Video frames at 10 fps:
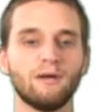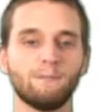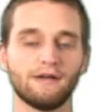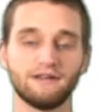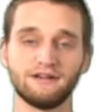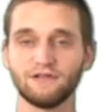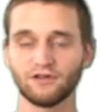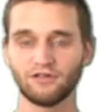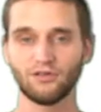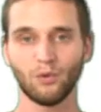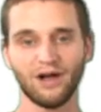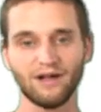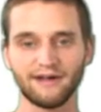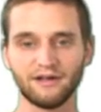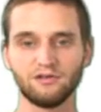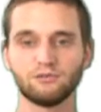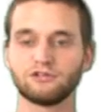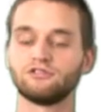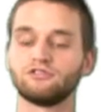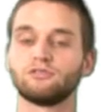by the difference in the y values, which
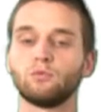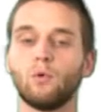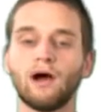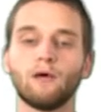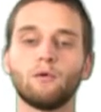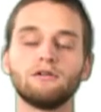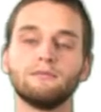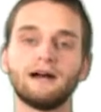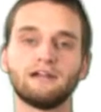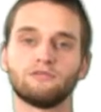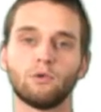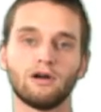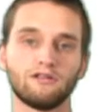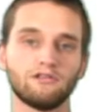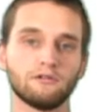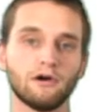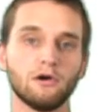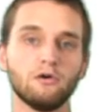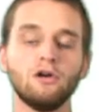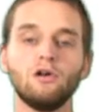is just y1 minus y0,
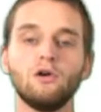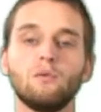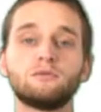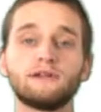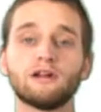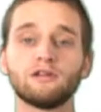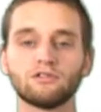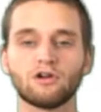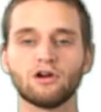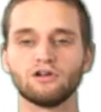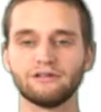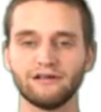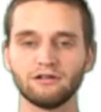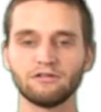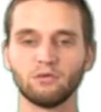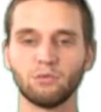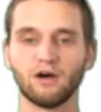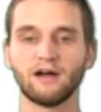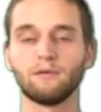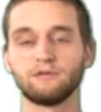which we can also call delta
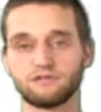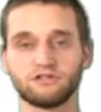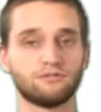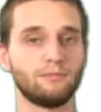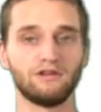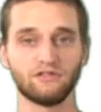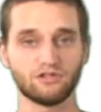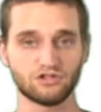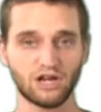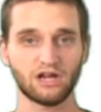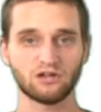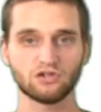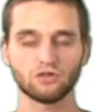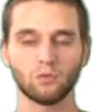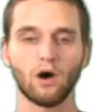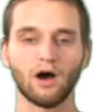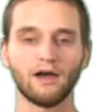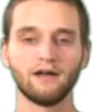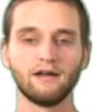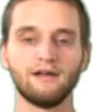y, which just means the change in y.
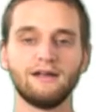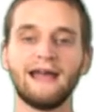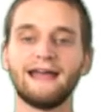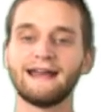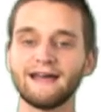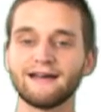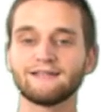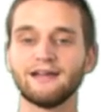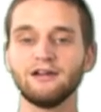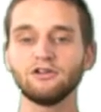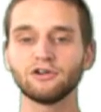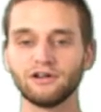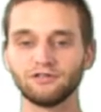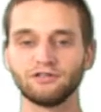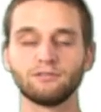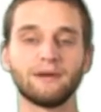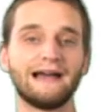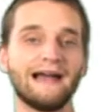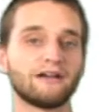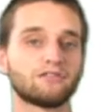And x increases by
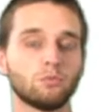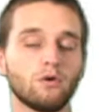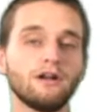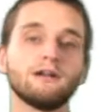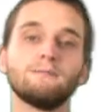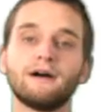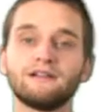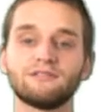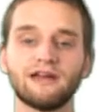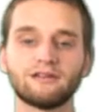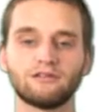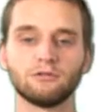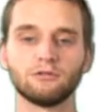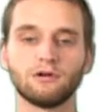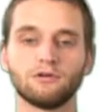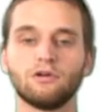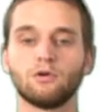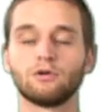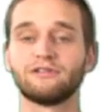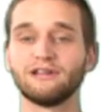x1 minus x0,
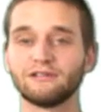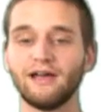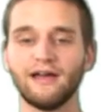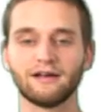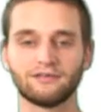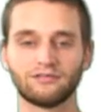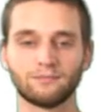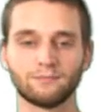or delta x.